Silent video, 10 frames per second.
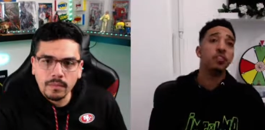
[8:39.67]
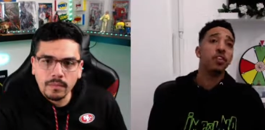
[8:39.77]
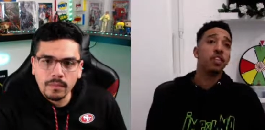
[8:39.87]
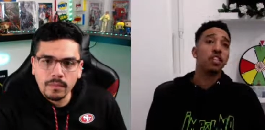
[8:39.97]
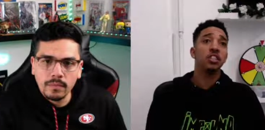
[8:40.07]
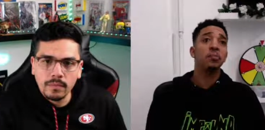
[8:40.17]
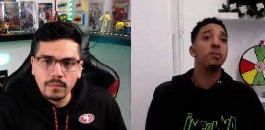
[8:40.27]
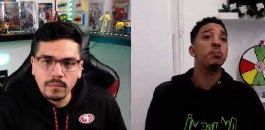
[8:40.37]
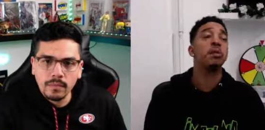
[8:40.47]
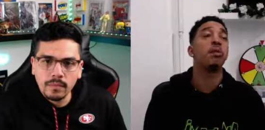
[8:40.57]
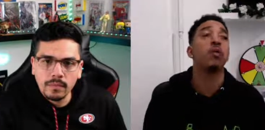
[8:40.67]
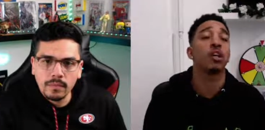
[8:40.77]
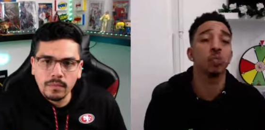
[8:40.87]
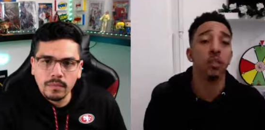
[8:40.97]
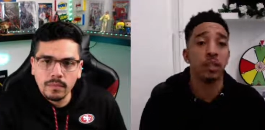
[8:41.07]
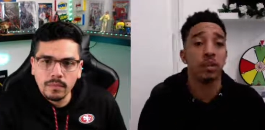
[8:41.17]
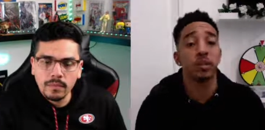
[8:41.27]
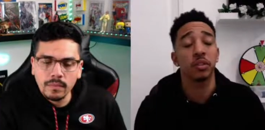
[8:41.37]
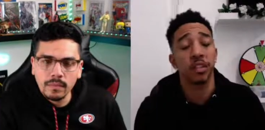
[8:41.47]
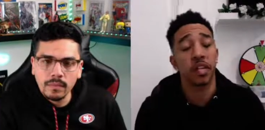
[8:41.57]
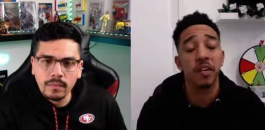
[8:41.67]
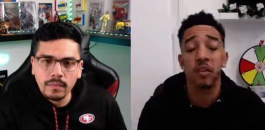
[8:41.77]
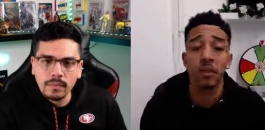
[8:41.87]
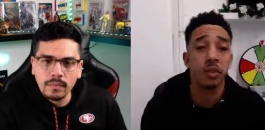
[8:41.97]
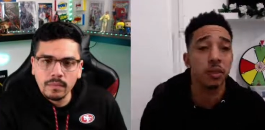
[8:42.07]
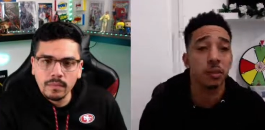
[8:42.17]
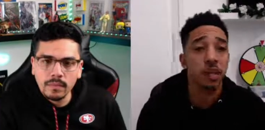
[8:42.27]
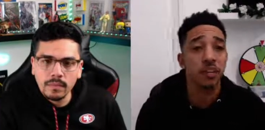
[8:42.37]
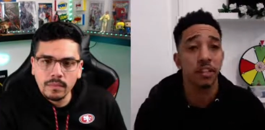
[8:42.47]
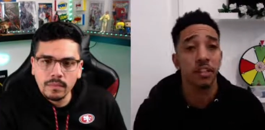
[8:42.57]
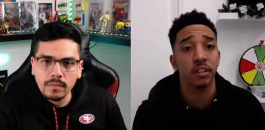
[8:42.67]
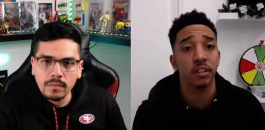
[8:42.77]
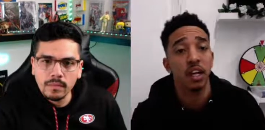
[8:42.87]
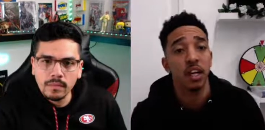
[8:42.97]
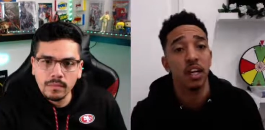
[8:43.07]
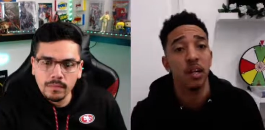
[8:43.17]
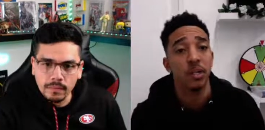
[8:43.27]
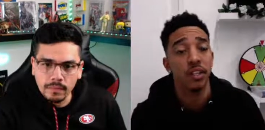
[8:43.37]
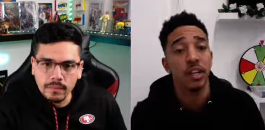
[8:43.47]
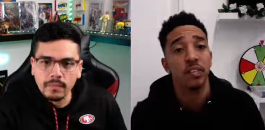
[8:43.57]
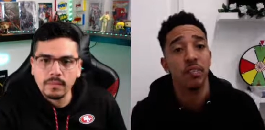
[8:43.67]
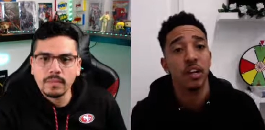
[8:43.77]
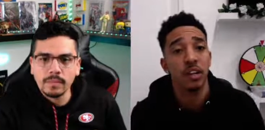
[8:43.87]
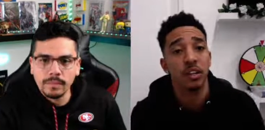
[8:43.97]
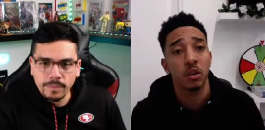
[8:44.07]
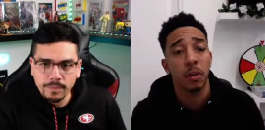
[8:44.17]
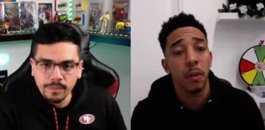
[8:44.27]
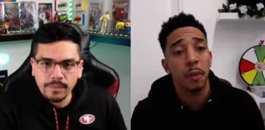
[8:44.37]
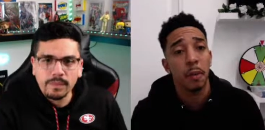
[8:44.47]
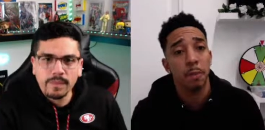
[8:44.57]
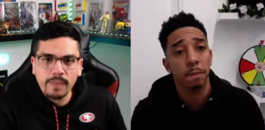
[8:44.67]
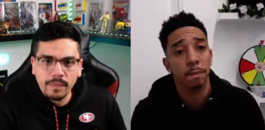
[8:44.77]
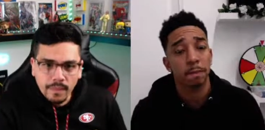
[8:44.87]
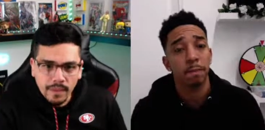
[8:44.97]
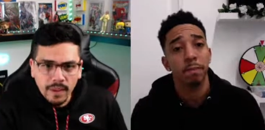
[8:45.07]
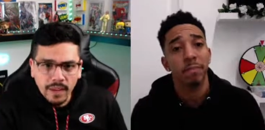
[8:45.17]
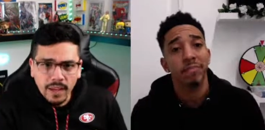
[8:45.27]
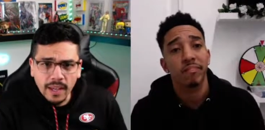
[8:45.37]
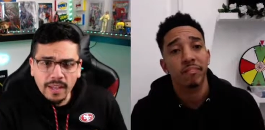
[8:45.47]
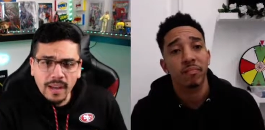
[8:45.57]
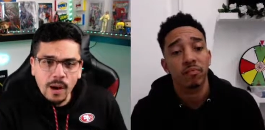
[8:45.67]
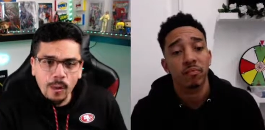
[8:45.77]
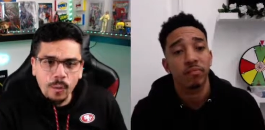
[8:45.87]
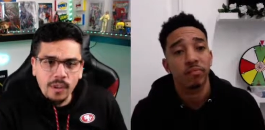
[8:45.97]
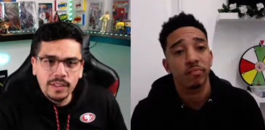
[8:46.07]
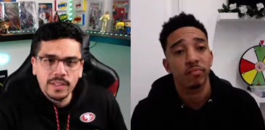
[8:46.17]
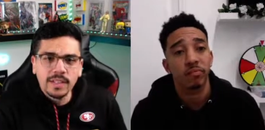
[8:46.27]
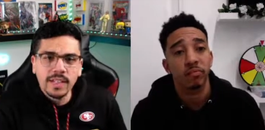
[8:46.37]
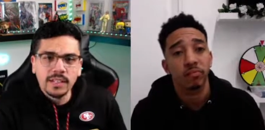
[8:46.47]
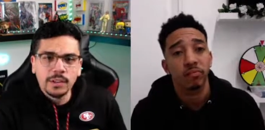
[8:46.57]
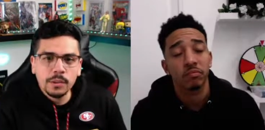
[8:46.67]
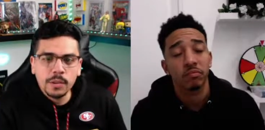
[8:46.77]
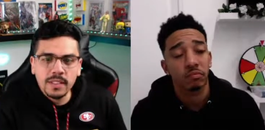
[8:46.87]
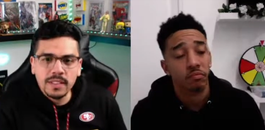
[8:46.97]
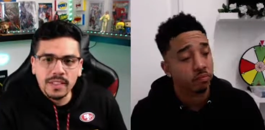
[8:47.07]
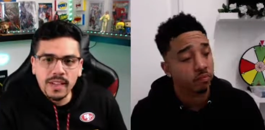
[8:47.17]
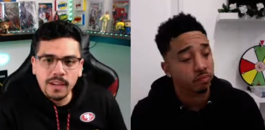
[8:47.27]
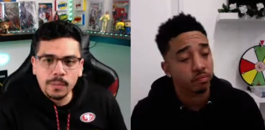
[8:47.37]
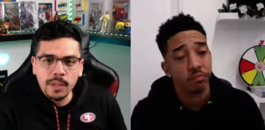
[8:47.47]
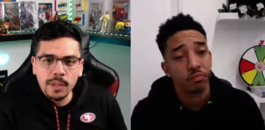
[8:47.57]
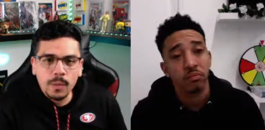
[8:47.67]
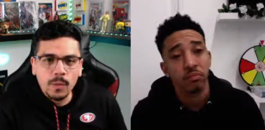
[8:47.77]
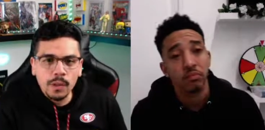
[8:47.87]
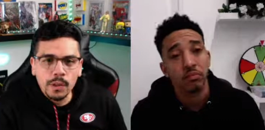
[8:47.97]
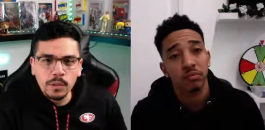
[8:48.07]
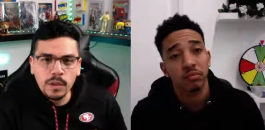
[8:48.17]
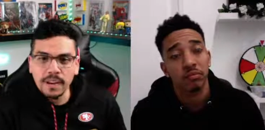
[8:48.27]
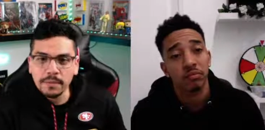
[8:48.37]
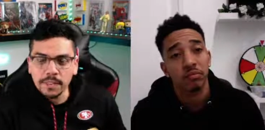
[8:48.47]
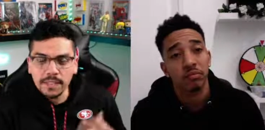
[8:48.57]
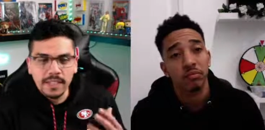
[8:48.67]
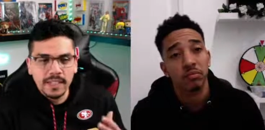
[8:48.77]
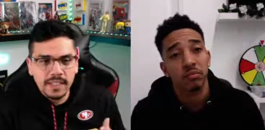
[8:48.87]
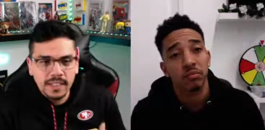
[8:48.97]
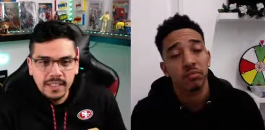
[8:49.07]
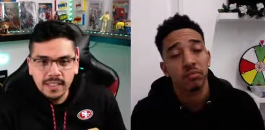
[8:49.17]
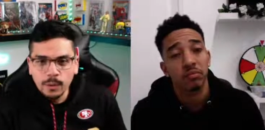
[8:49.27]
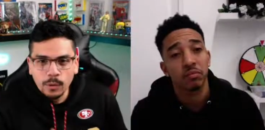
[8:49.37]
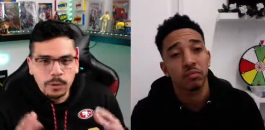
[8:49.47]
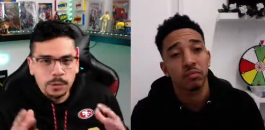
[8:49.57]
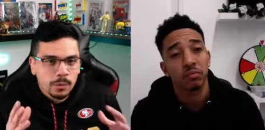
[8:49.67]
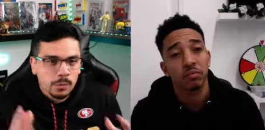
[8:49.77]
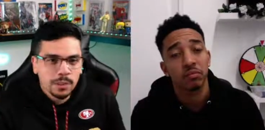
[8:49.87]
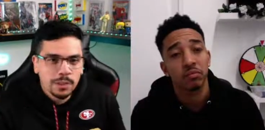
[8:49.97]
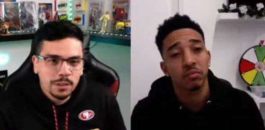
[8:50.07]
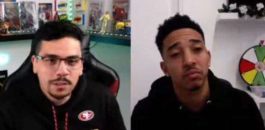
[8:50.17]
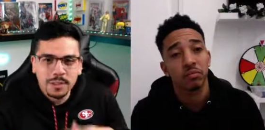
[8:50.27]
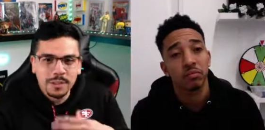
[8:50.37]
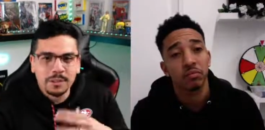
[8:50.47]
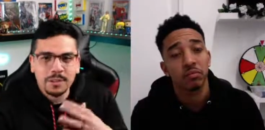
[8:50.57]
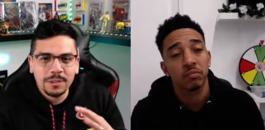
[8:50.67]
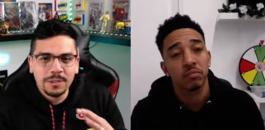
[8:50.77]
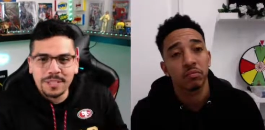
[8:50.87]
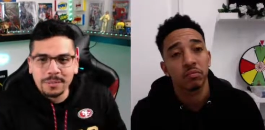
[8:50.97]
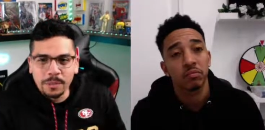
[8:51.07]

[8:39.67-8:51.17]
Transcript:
Speaker 1: as far as the people I worked with, there was everyone was perfect um, on that front.
Speaker 2: And how was it like shooting in Sacramento? Were you having to like, were you guerrilla shooting, or were you getting